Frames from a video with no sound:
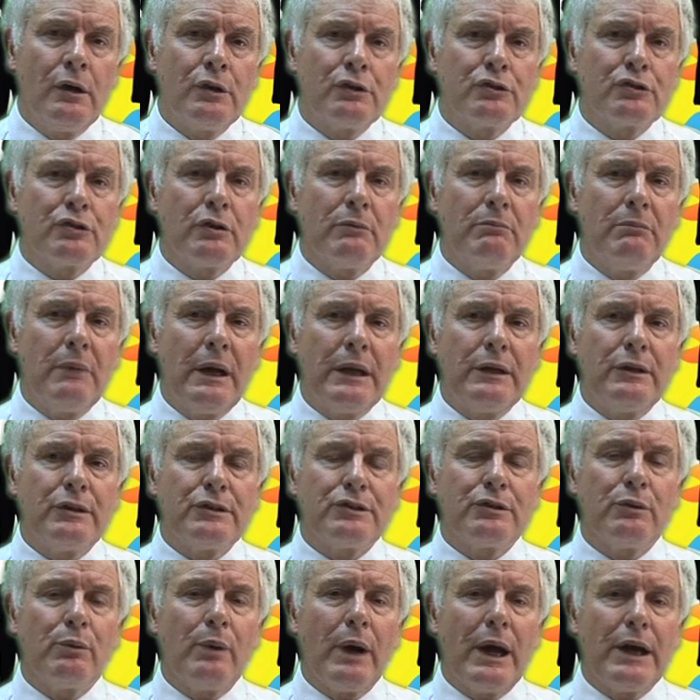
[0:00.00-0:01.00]

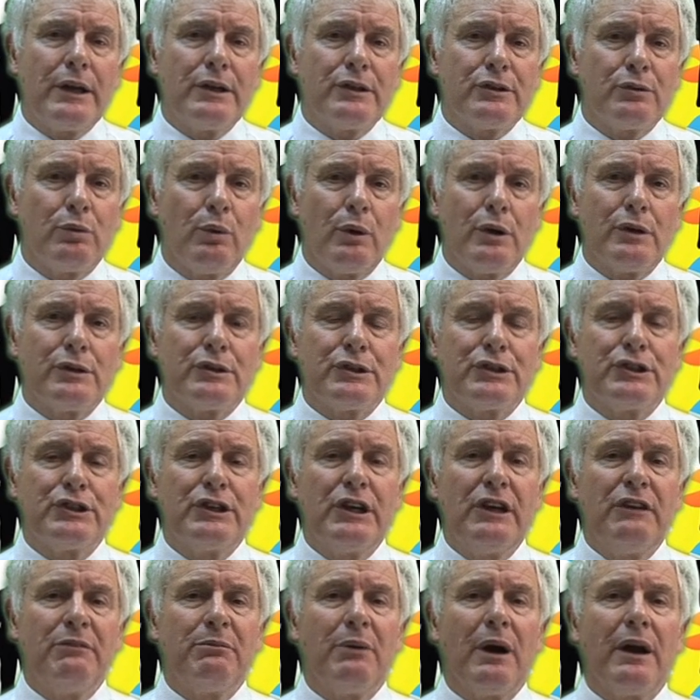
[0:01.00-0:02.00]
Tremendous awareness was
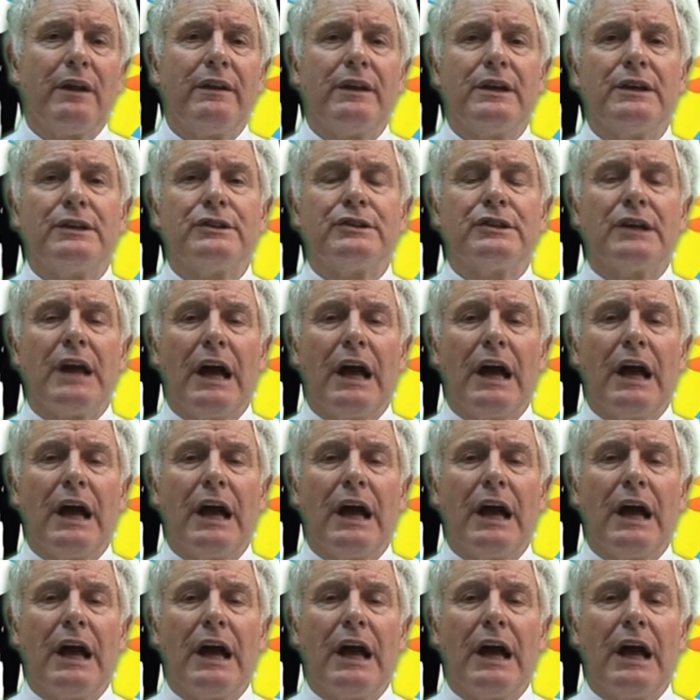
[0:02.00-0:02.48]
achieved by this,